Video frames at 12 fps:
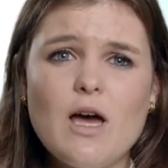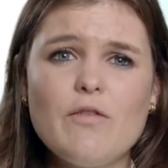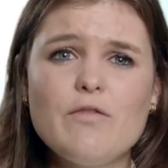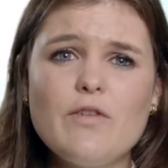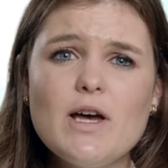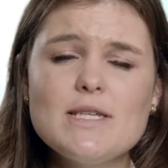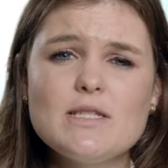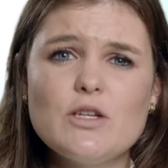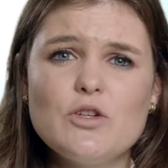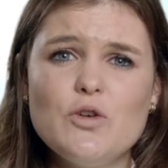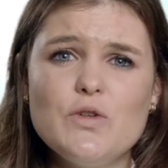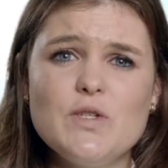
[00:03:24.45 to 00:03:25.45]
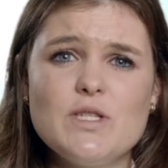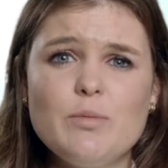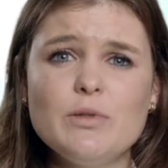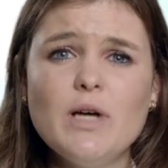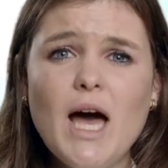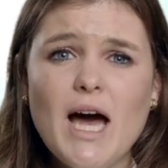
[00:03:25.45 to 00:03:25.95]
of fast
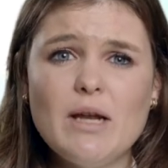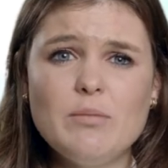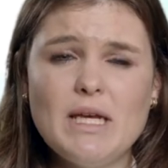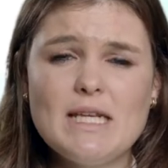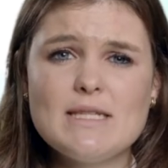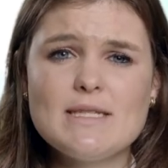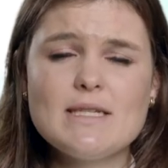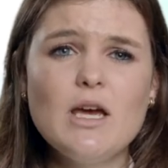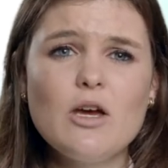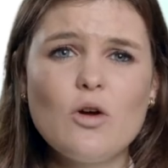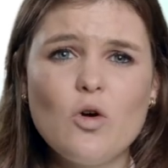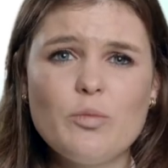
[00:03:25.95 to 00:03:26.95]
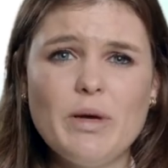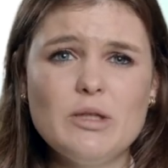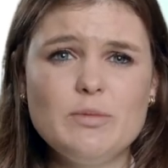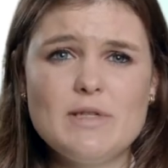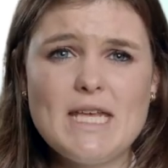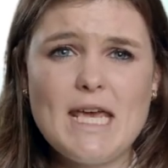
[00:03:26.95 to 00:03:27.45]
noticeable heartbeats called
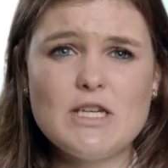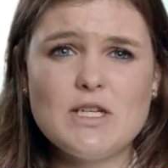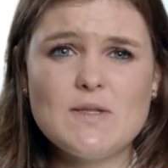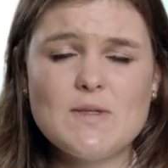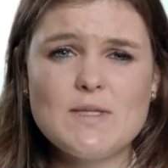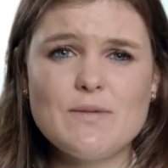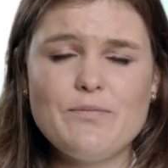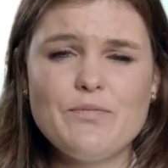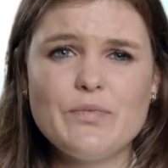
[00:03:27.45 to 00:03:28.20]
palpitations.